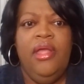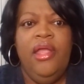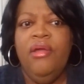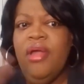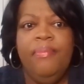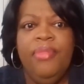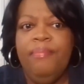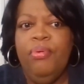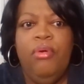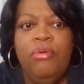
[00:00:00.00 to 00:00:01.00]
here come
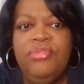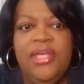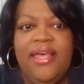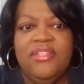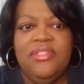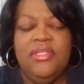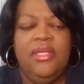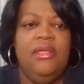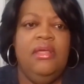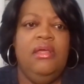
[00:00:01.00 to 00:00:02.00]
the
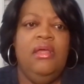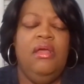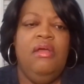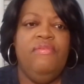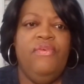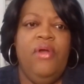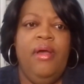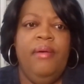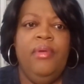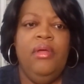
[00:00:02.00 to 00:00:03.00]
protests
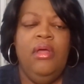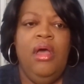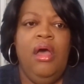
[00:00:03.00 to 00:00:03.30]
from